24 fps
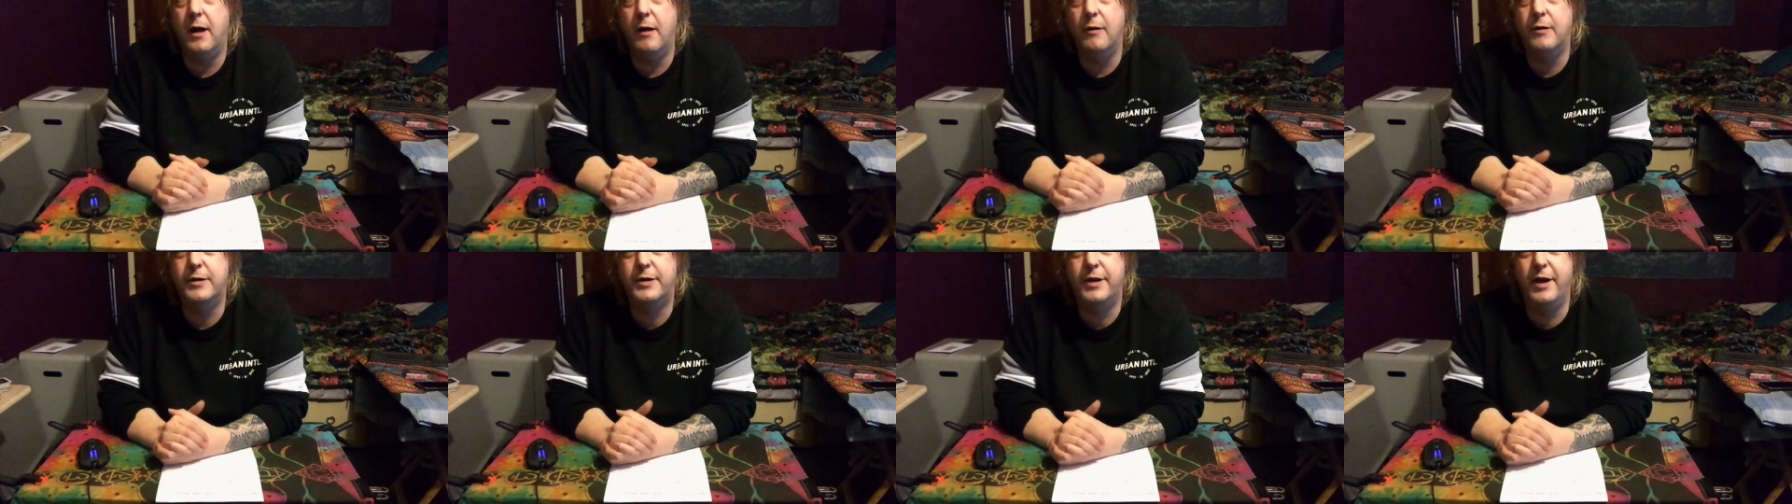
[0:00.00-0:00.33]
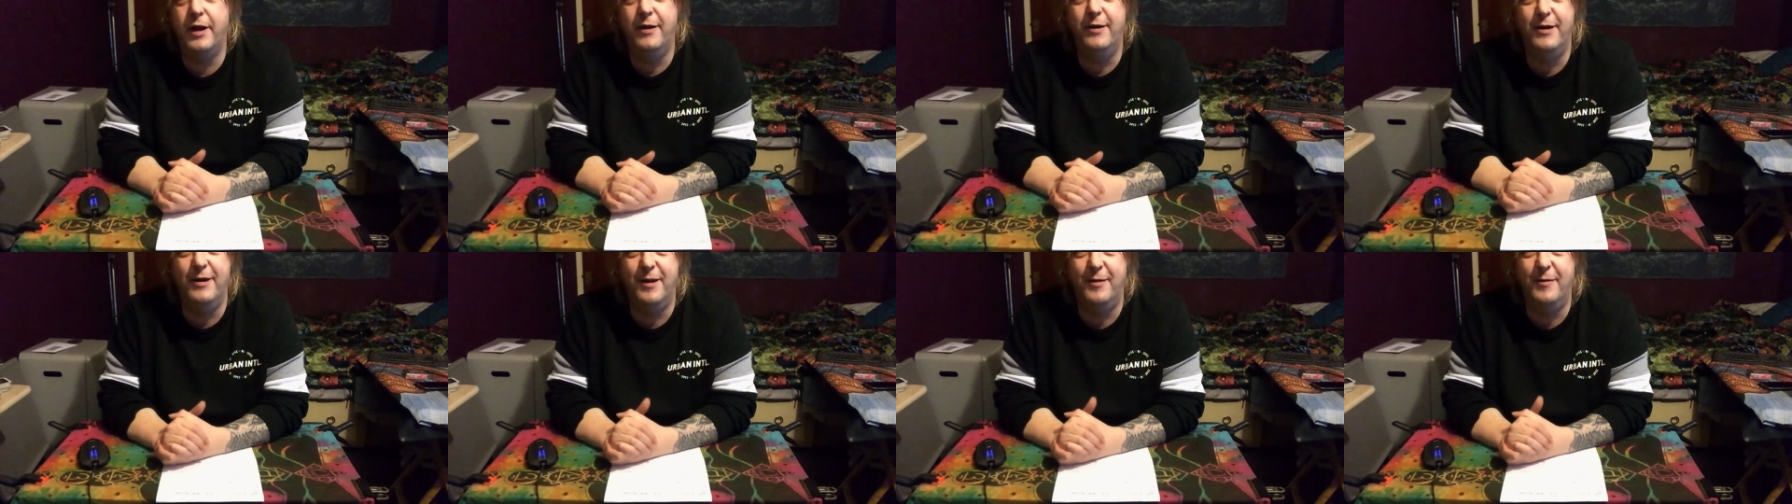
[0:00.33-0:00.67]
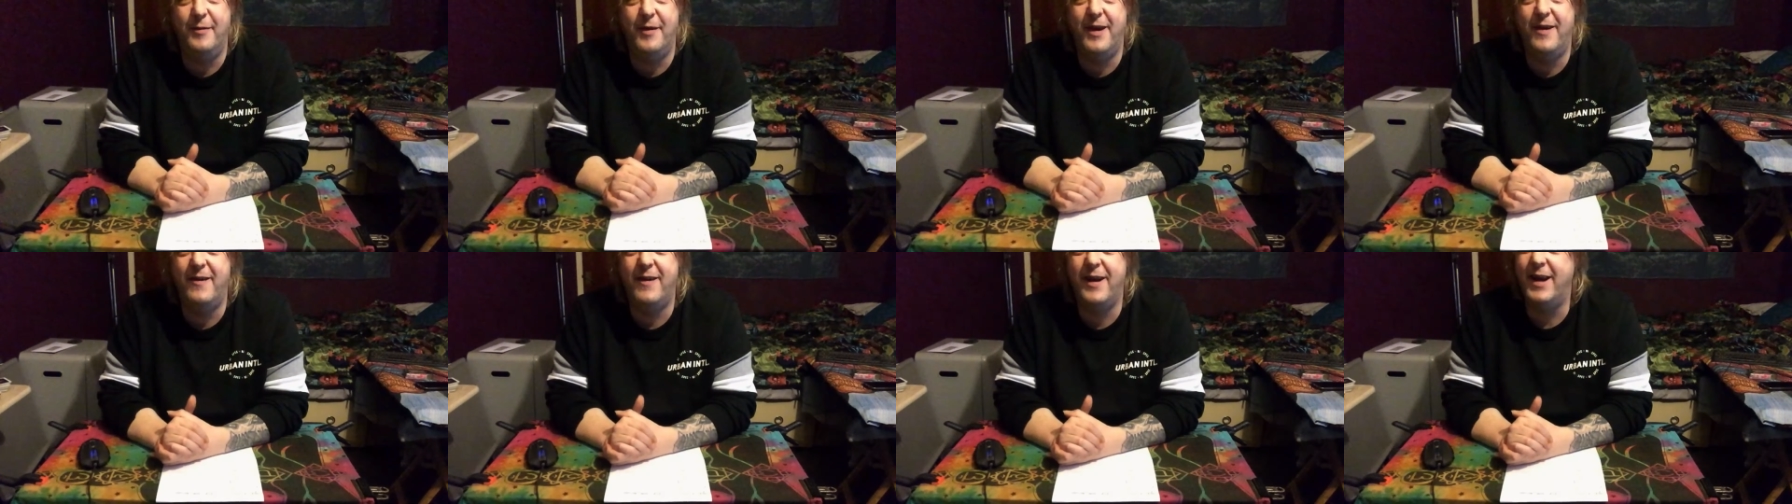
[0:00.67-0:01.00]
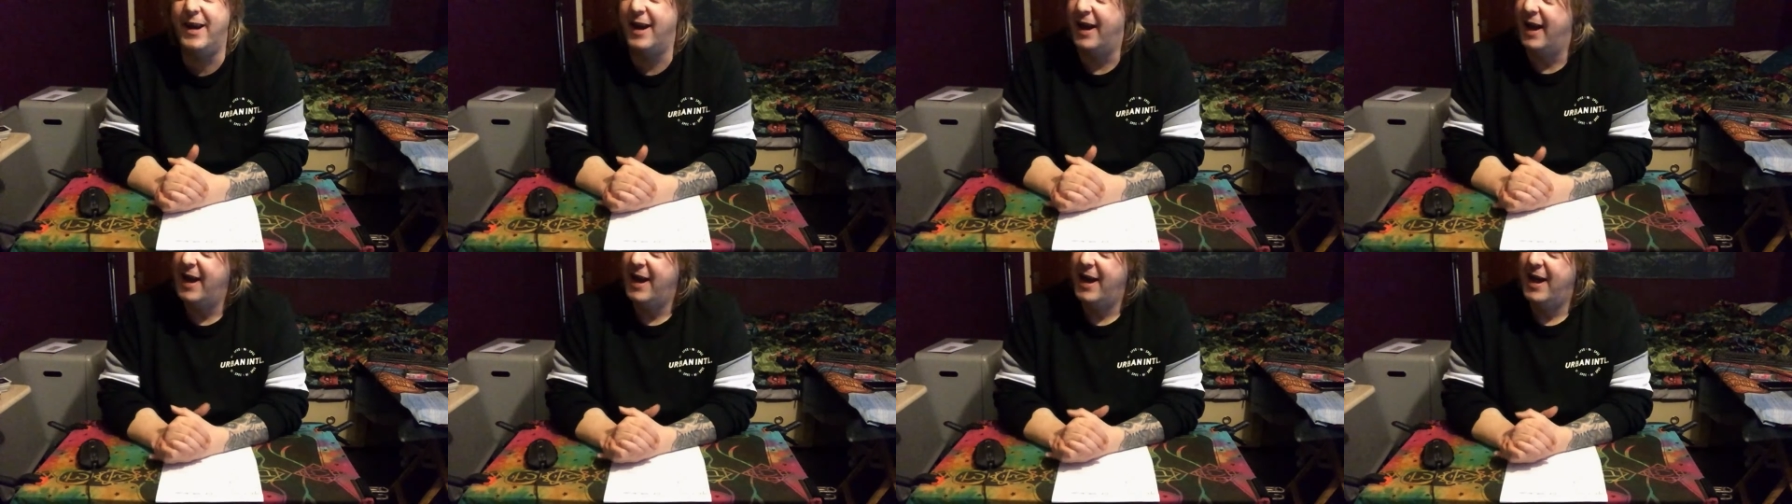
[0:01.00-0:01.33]
also I'm
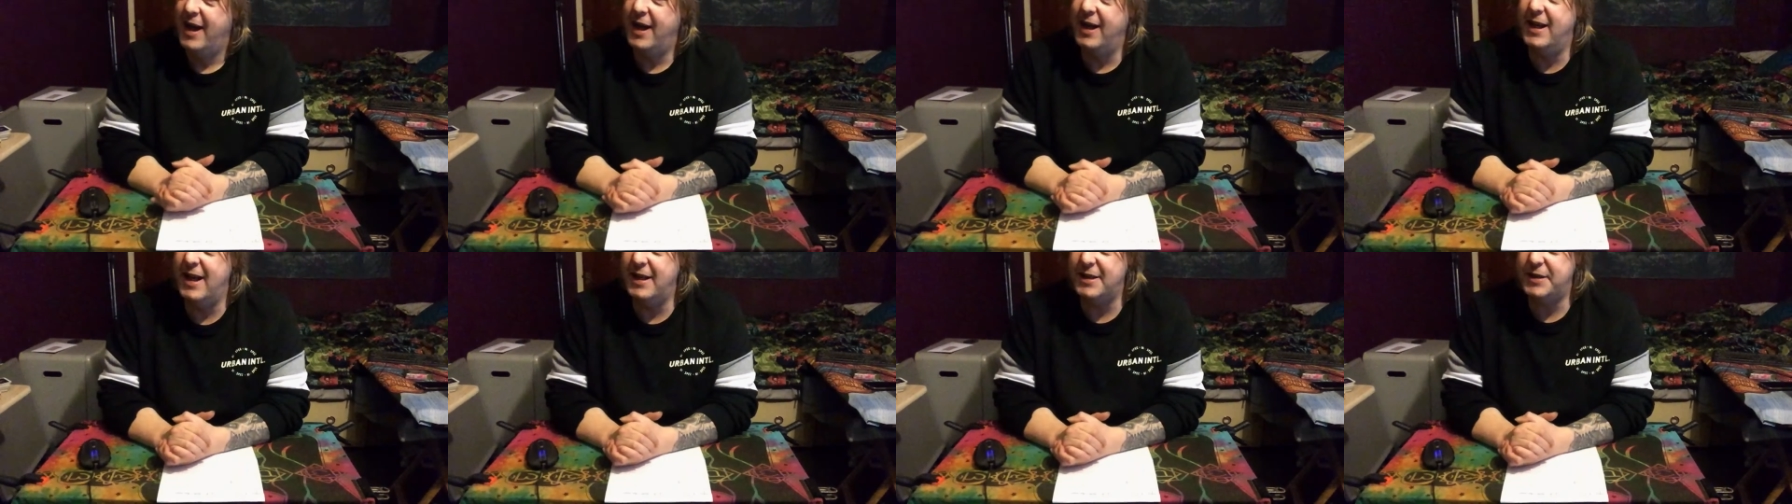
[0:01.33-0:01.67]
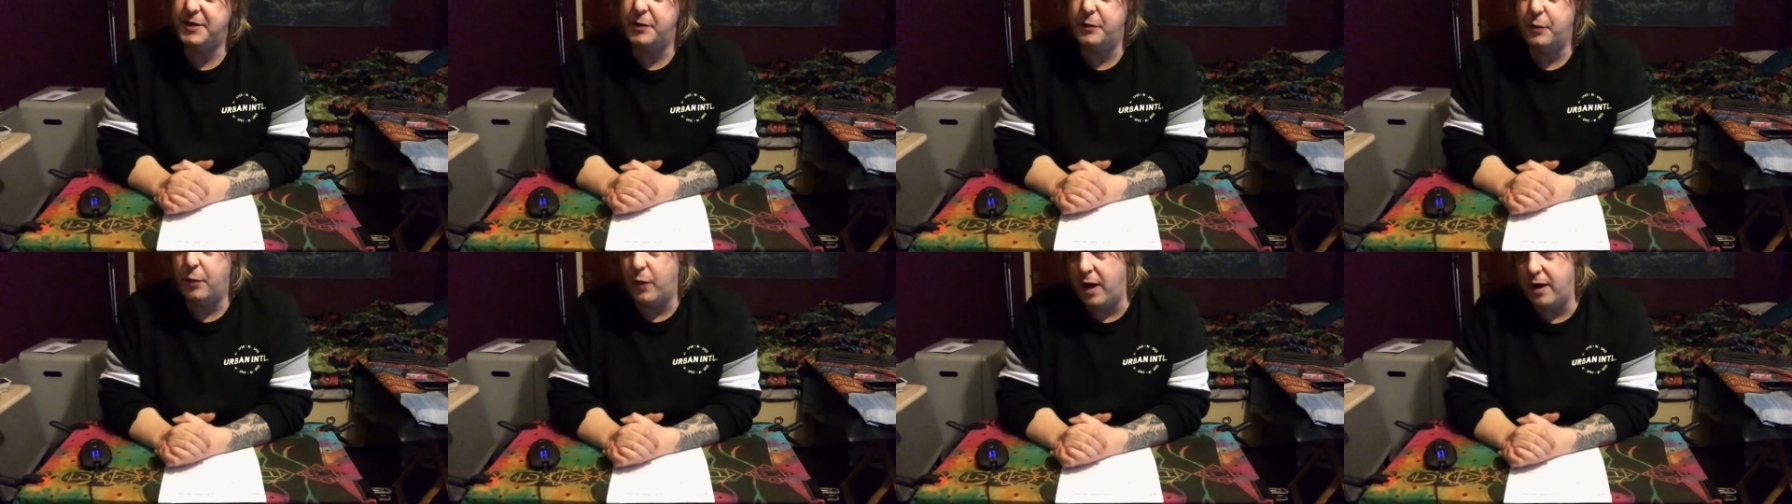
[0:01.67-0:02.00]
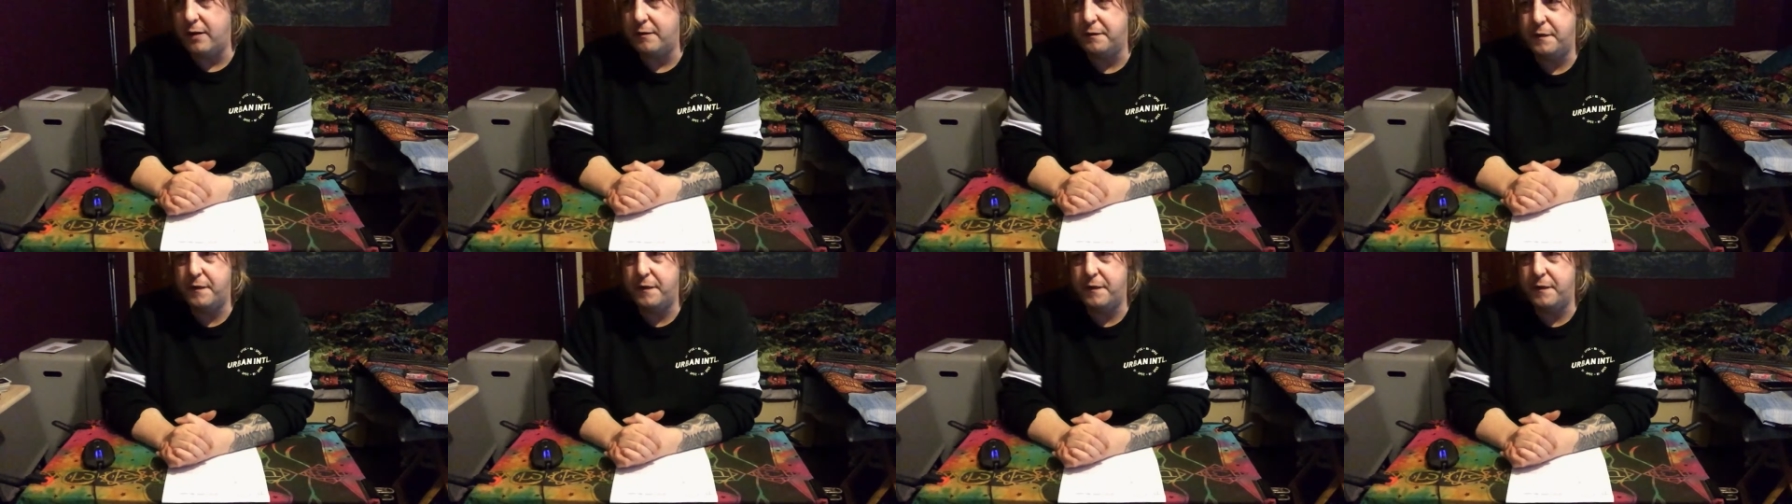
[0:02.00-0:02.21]
hearing, unless you work